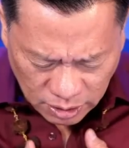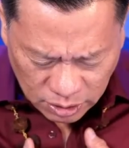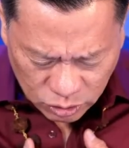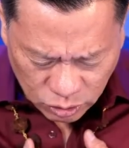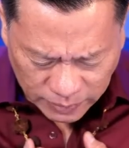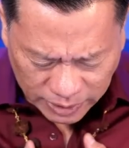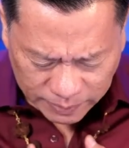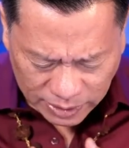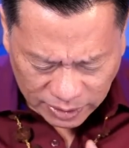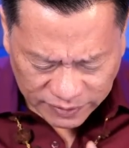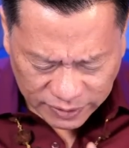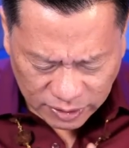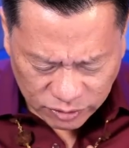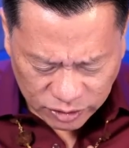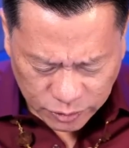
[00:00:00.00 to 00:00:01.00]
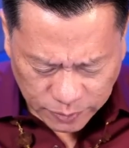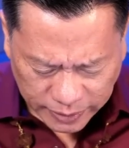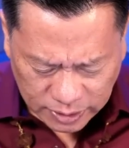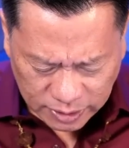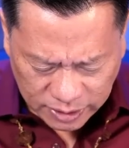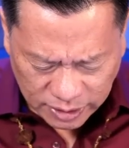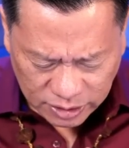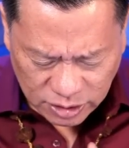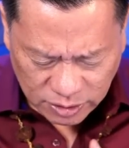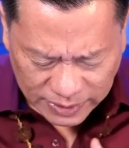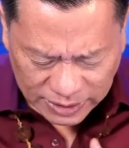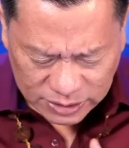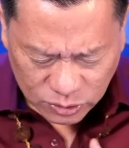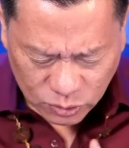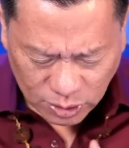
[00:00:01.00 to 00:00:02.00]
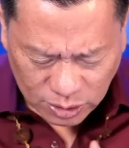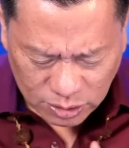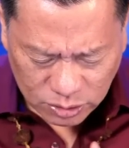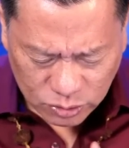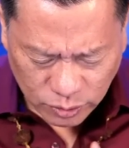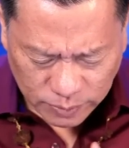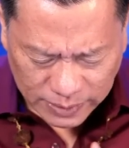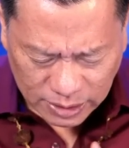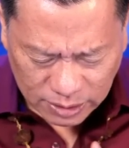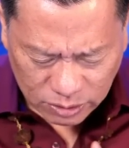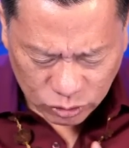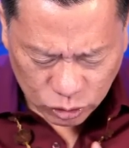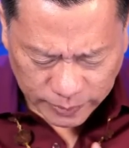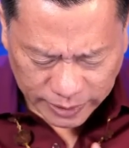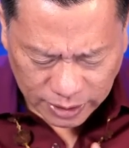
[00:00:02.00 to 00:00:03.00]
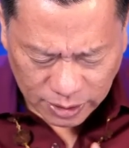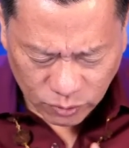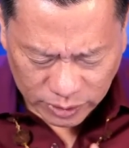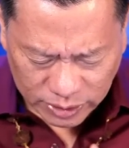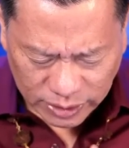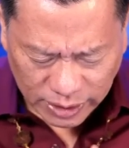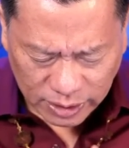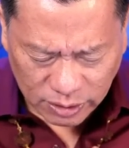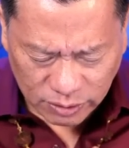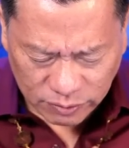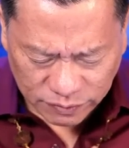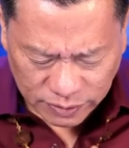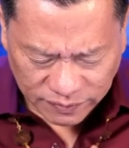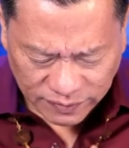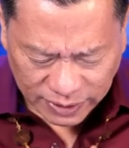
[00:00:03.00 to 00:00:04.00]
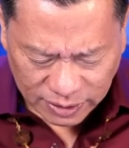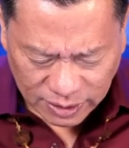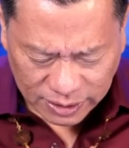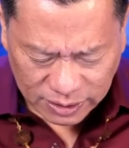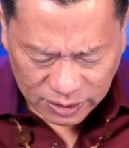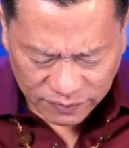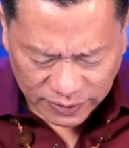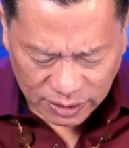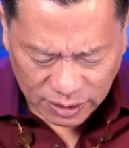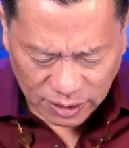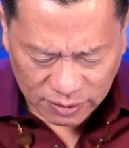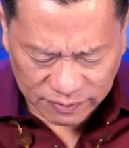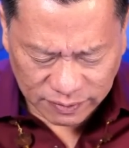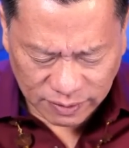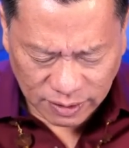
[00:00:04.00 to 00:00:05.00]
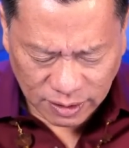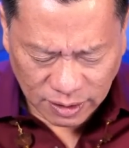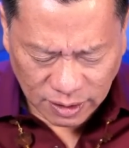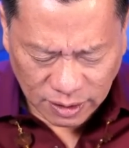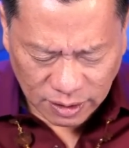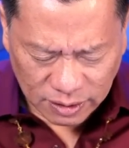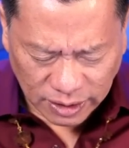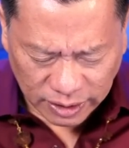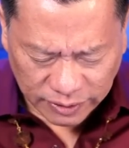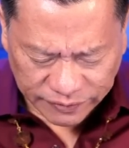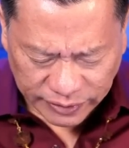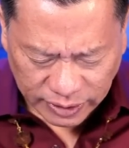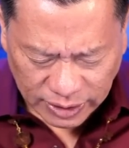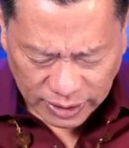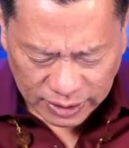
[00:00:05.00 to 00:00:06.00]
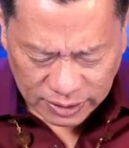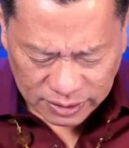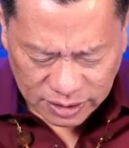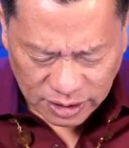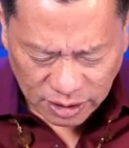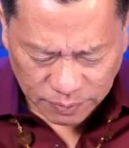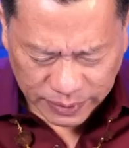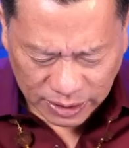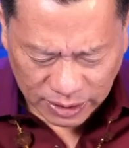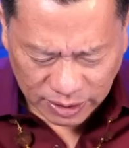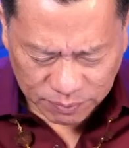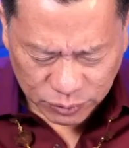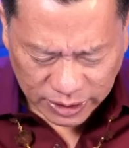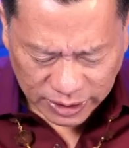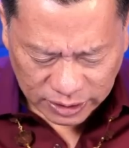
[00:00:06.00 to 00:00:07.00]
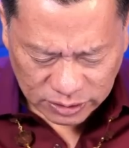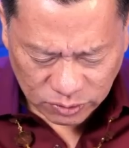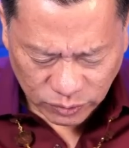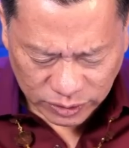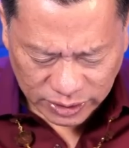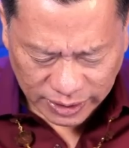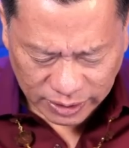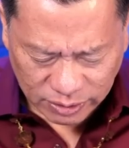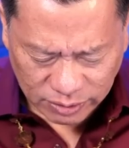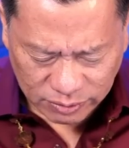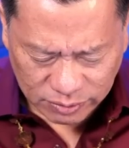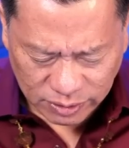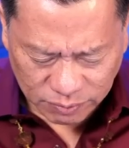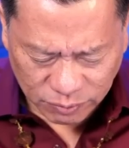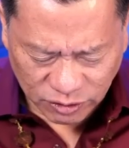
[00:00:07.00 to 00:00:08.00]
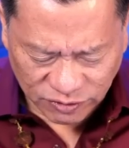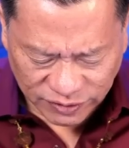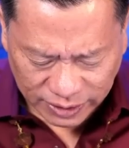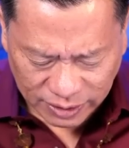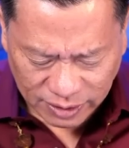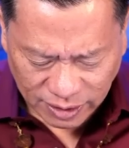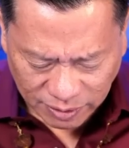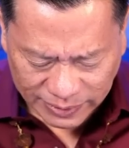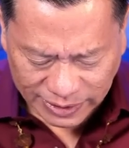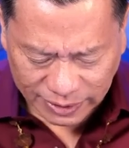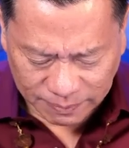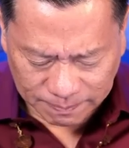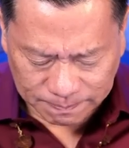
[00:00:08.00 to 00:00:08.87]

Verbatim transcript: To my beloved and respected teacher, Master Choa Kok Sui Mahaguru we thank you for divine light, divine love. Thank you for your guidance, help, healing, and protection. We thank you in full faith. Amen.